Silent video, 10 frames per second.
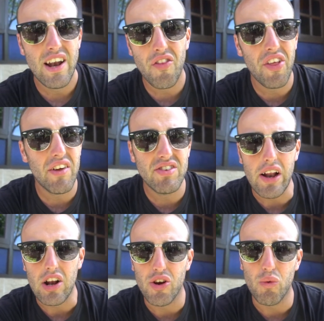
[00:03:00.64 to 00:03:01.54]
And not that I've
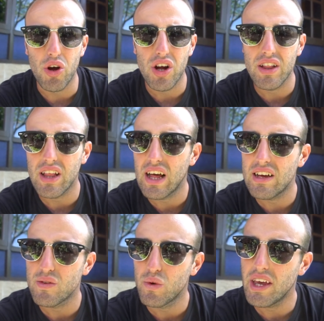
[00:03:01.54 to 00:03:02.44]
done a lot of work in the
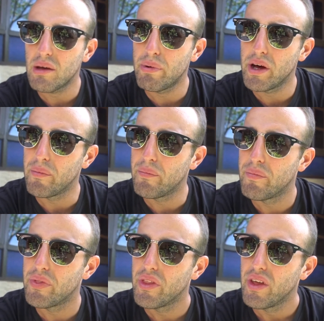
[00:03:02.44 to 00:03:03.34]
last week, but
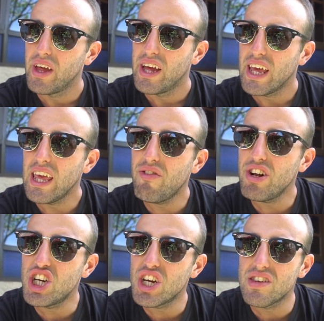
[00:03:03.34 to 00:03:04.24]

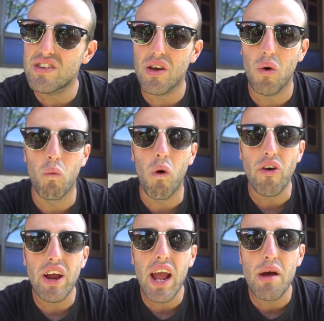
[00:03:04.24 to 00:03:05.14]
even just
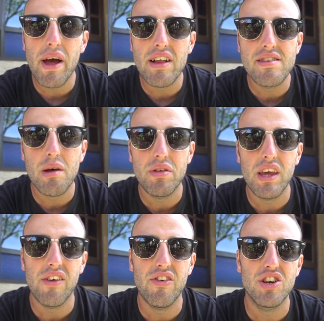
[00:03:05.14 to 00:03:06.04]
worrying about
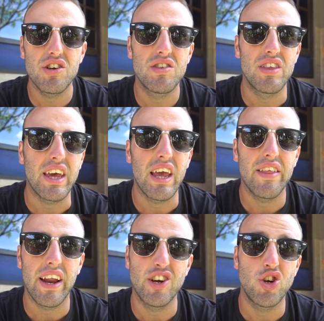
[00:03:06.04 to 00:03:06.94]
something, even just thinking
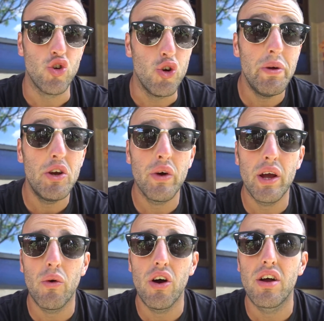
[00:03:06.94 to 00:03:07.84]
that I should be
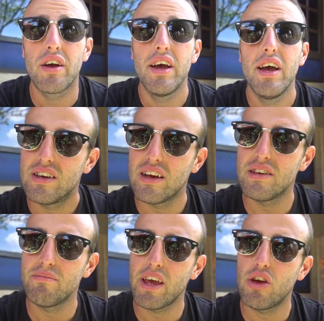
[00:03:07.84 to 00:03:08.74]
doing work,
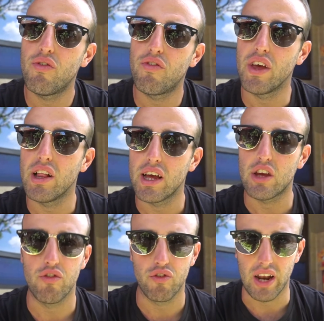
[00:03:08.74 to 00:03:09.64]
doesn't make you feel
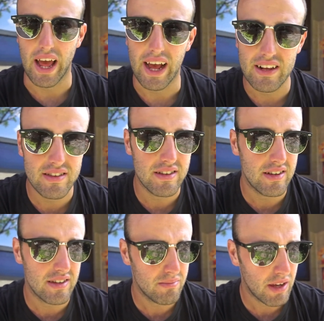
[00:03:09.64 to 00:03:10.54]
like you've relaxed. It
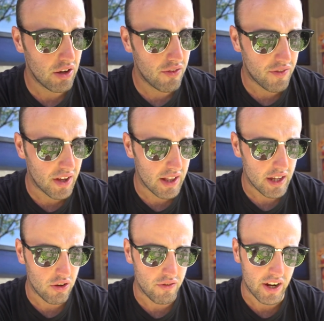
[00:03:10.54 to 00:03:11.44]
doesn't make you feel
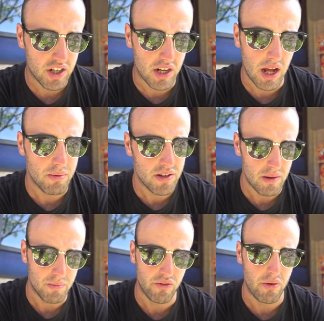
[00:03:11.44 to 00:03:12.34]
like you've actually come to
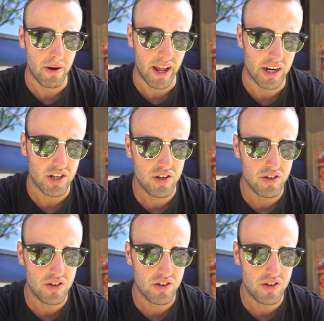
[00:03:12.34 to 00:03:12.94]
something replenished.